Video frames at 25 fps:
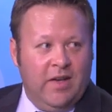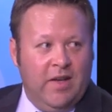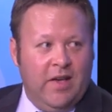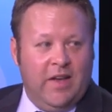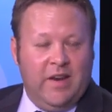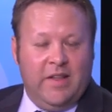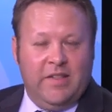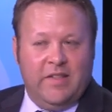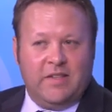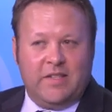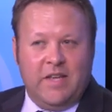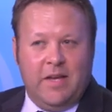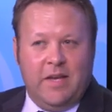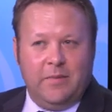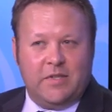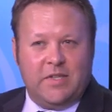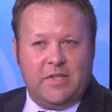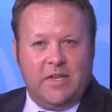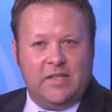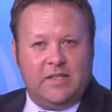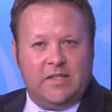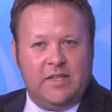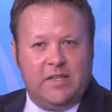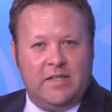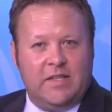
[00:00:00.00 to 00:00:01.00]
And in the same
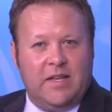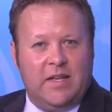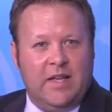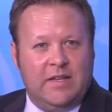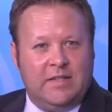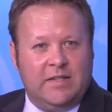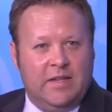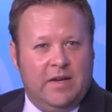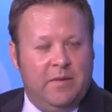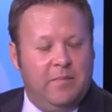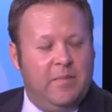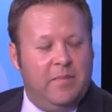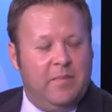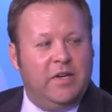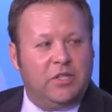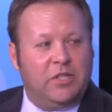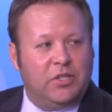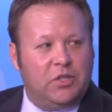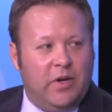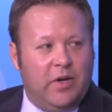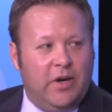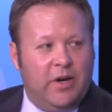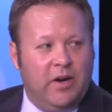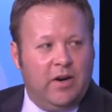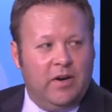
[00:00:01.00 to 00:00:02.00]
sense, as an
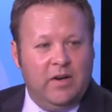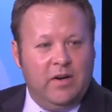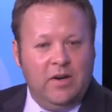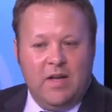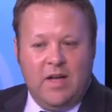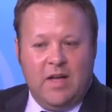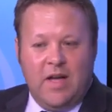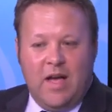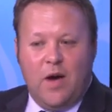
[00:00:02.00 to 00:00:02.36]
administrator,